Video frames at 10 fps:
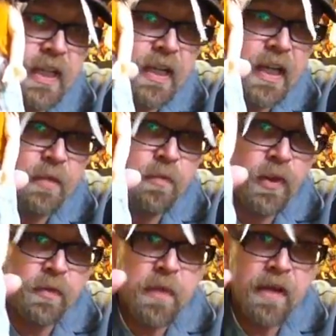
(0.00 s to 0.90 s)
that came
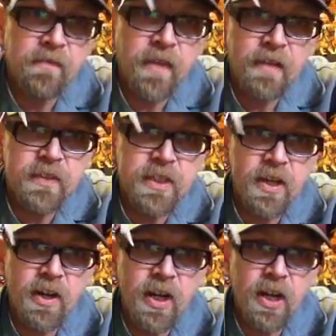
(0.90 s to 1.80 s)
with my
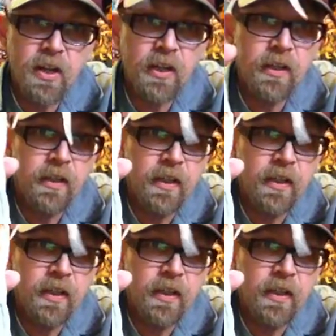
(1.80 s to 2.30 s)
5-star doll,